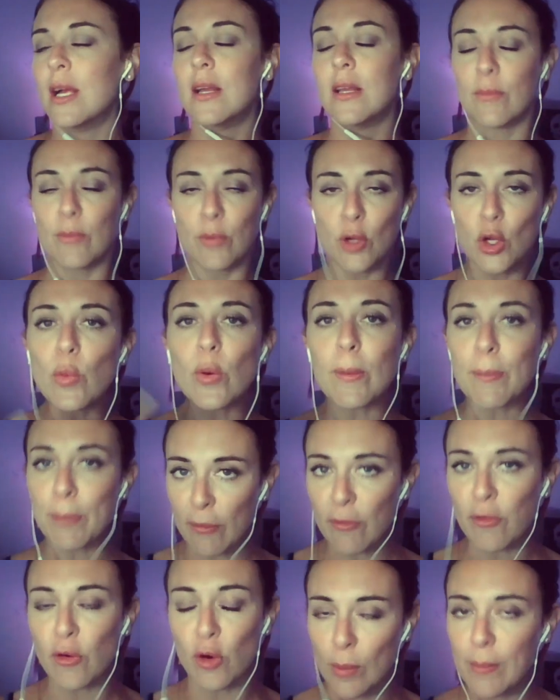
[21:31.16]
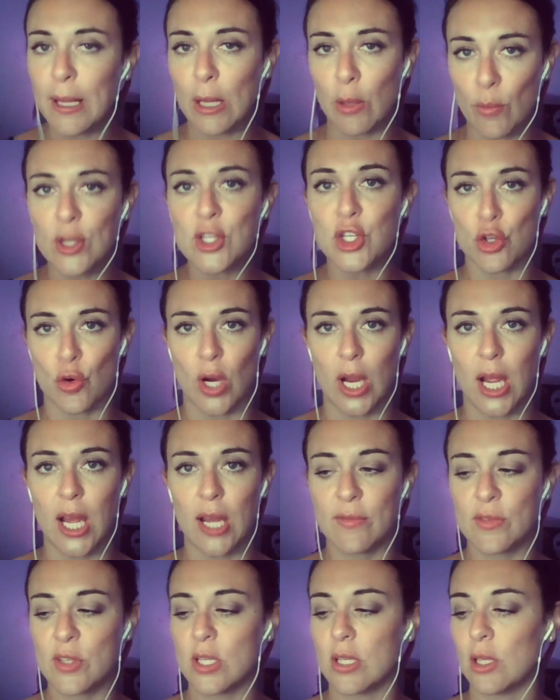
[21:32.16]
You were performing
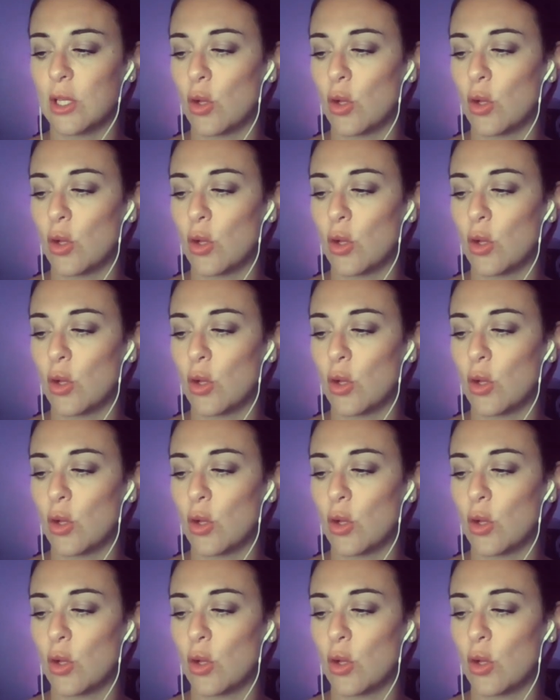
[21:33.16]
witchcraft. Laura